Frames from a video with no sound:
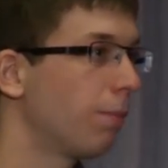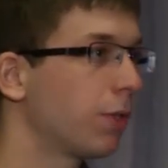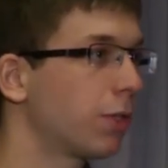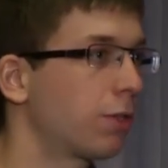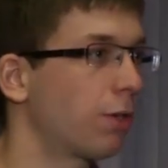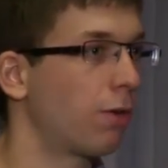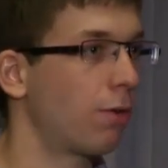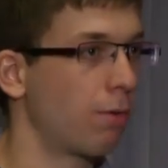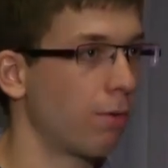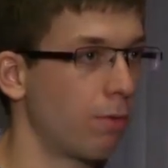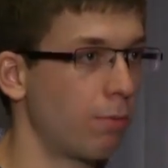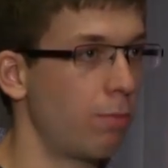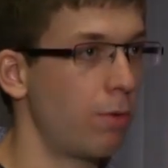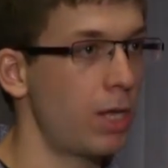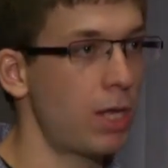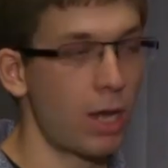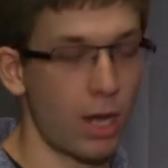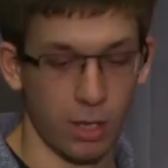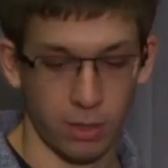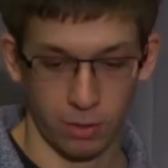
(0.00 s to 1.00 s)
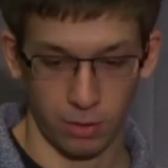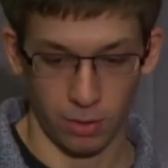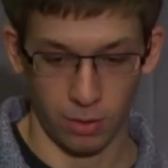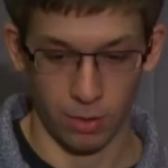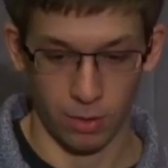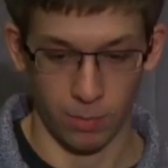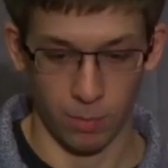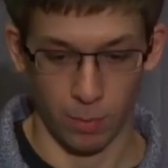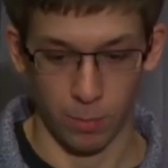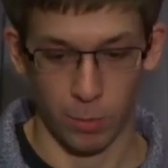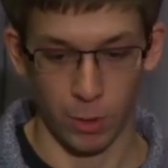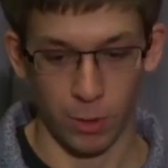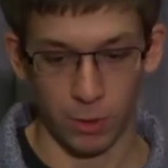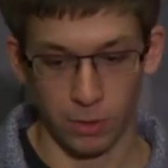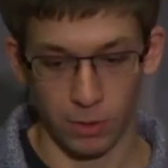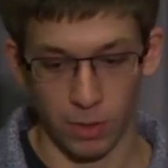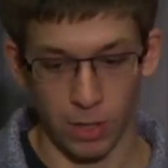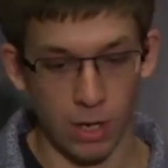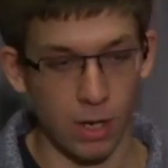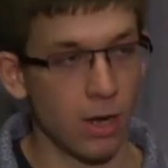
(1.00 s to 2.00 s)
So we at
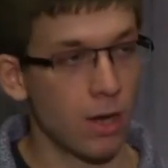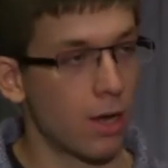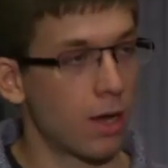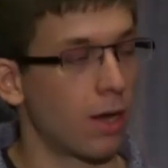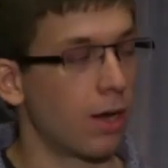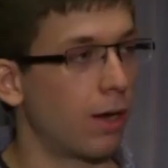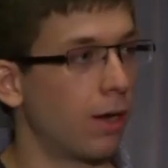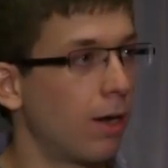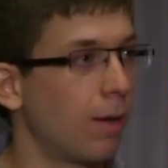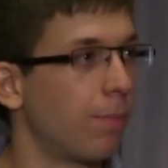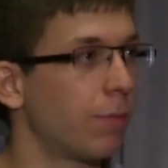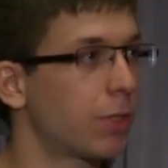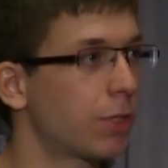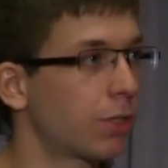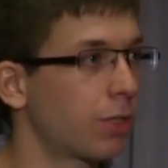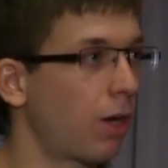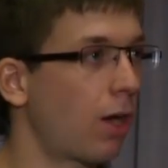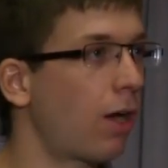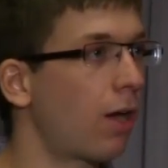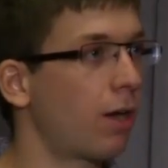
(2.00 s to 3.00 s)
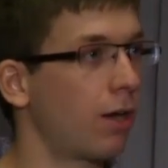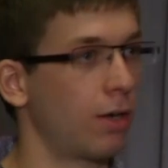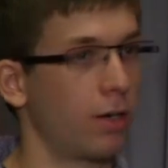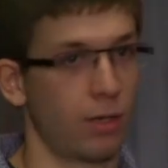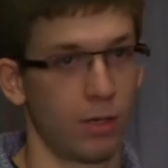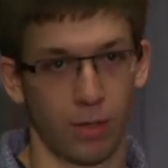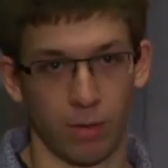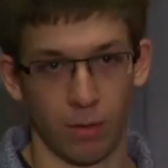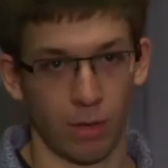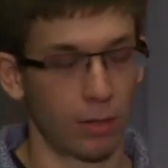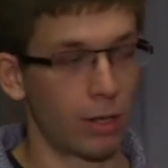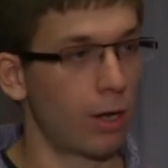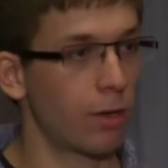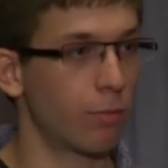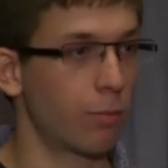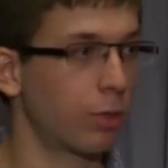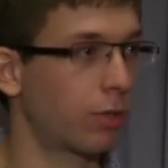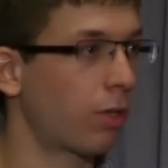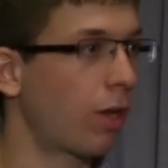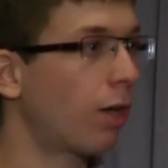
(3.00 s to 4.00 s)
Berkeley saw
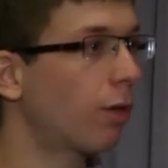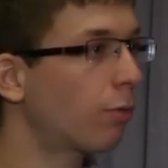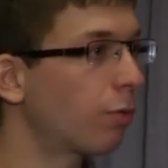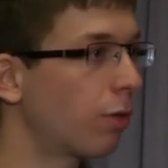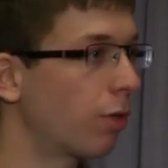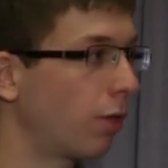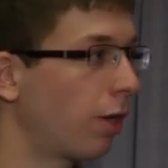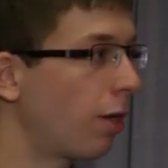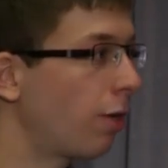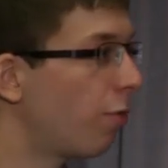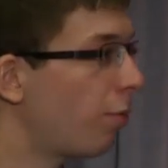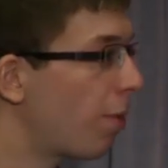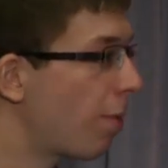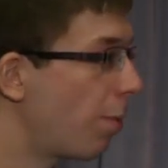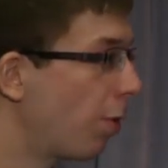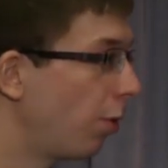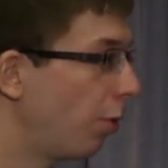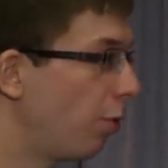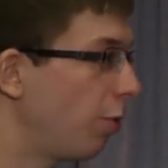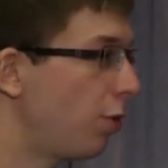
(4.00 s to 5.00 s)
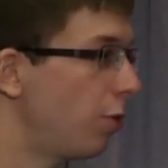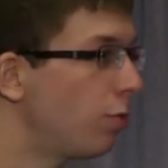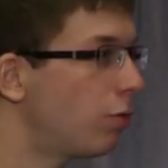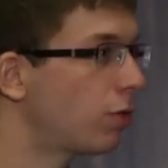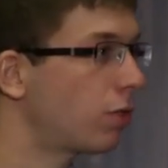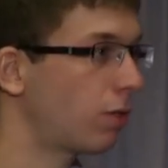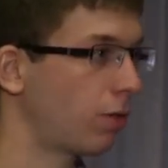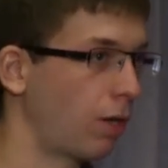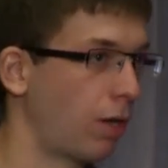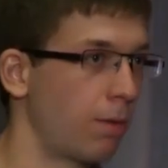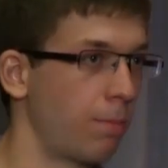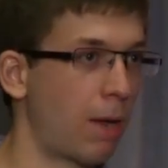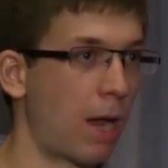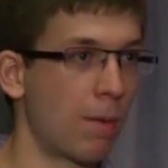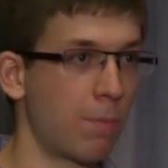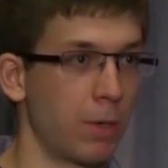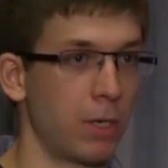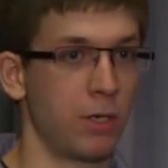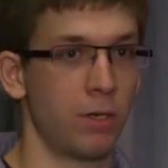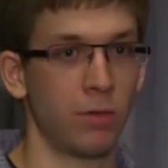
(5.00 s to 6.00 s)
we talked with a lot of people who used
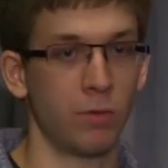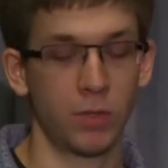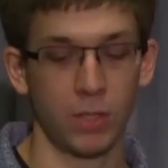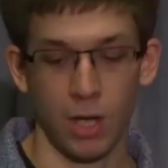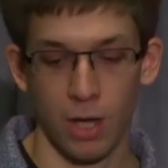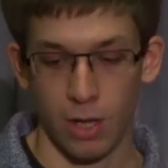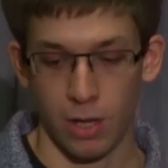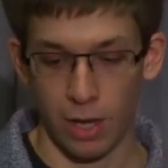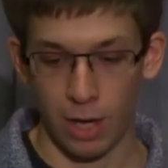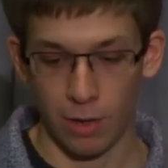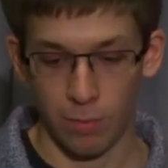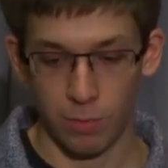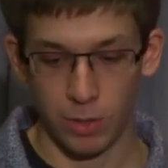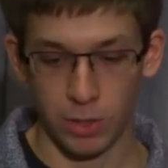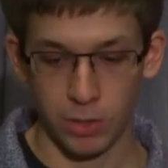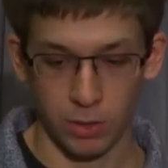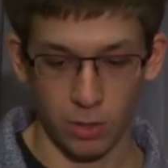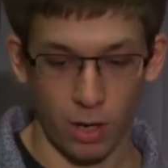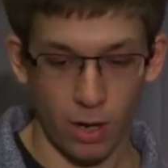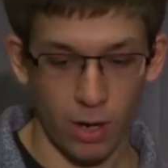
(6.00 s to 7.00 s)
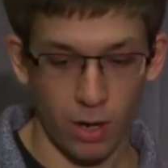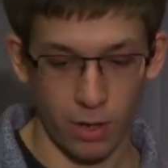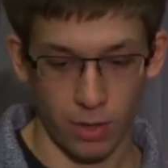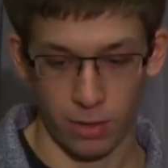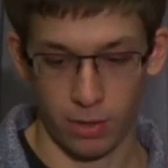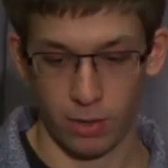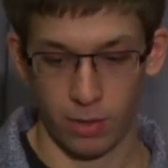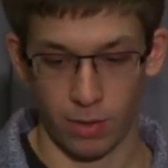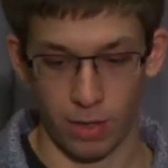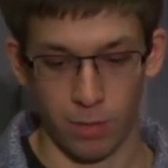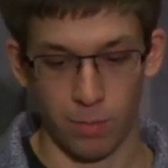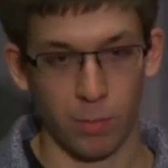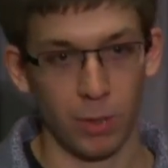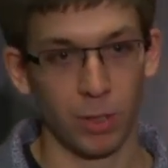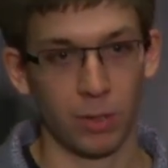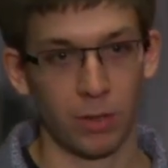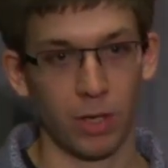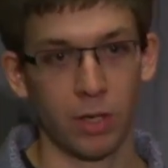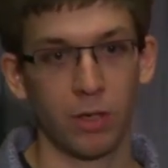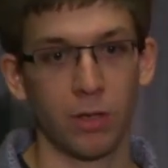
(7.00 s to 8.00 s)
MapReduce, and we saw in
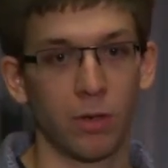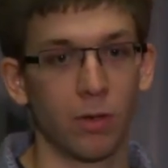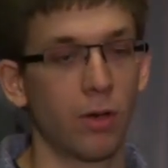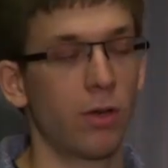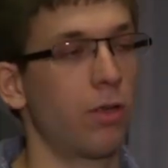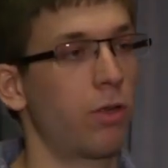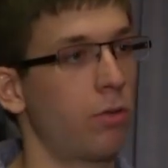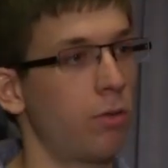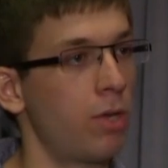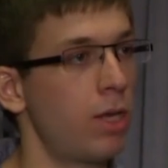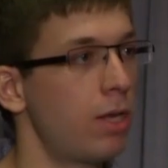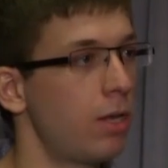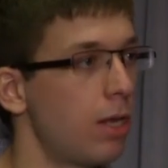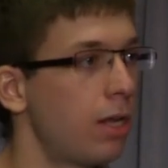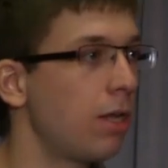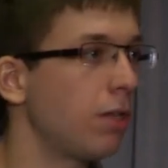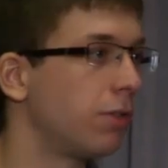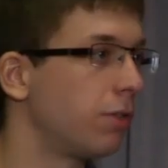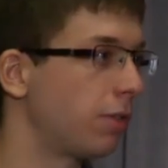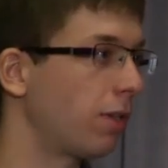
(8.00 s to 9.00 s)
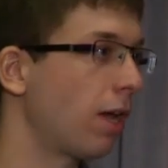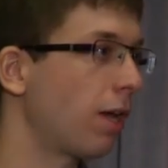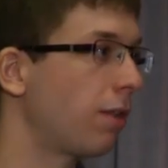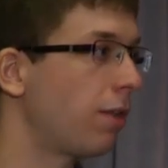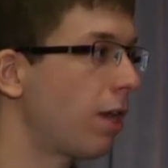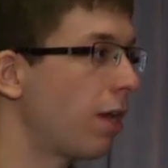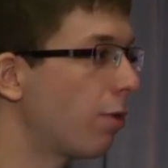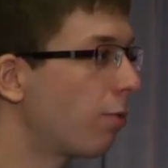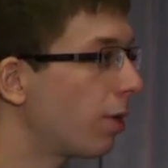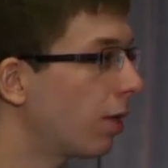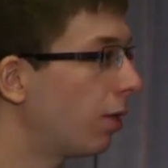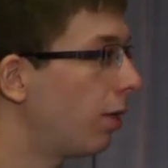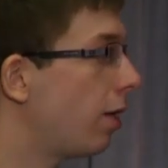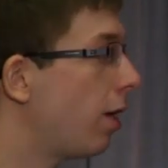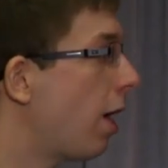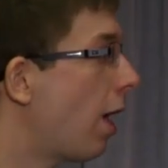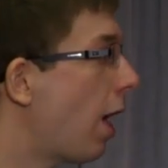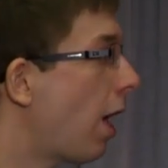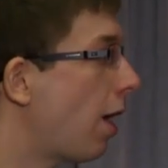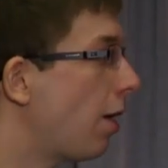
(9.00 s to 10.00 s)
particular 3 needs that they quickly
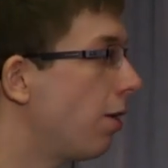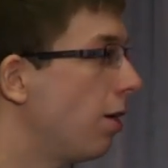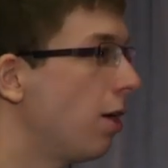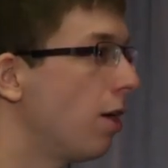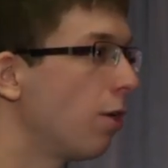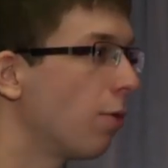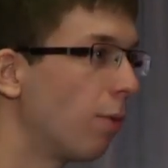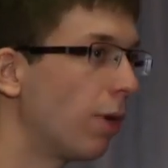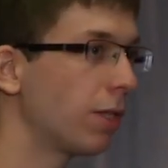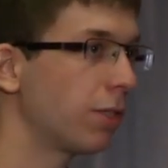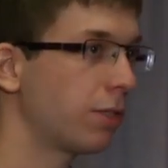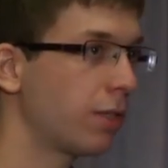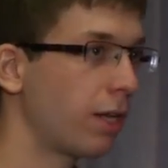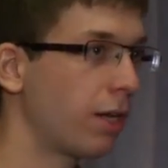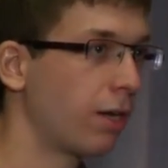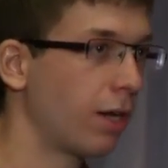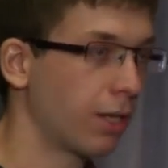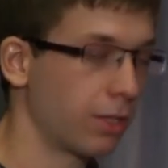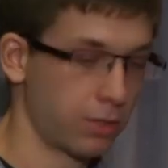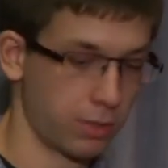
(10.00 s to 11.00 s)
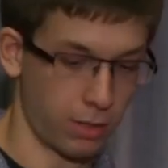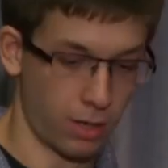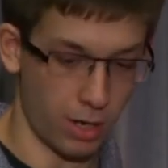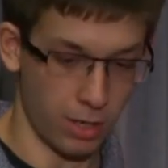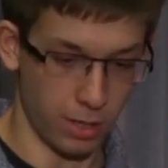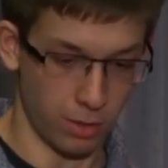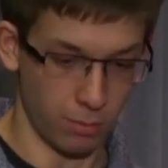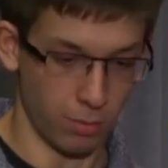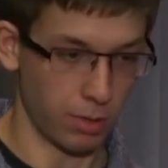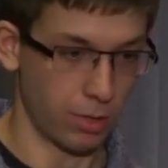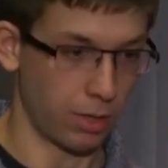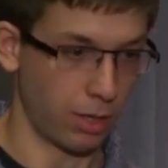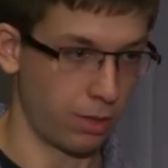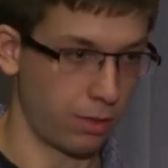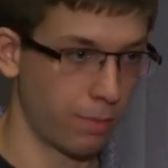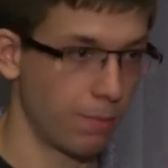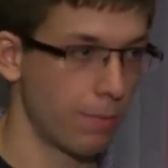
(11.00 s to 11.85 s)
had once they got started with it.